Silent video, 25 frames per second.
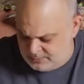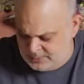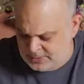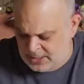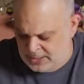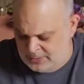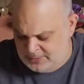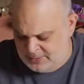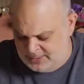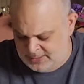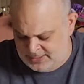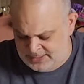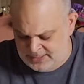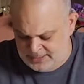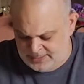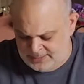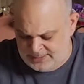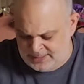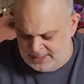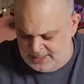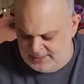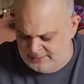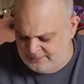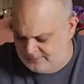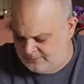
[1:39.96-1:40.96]
directly
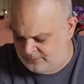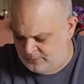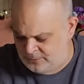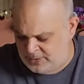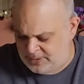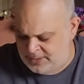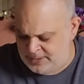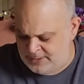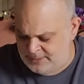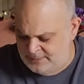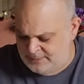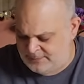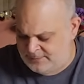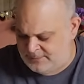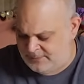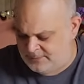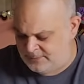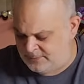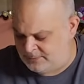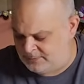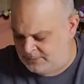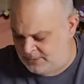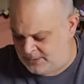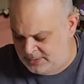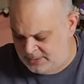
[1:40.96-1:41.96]
dive right into
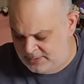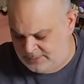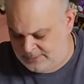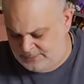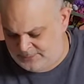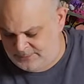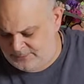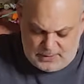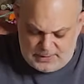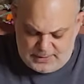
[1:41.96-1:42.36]
the build.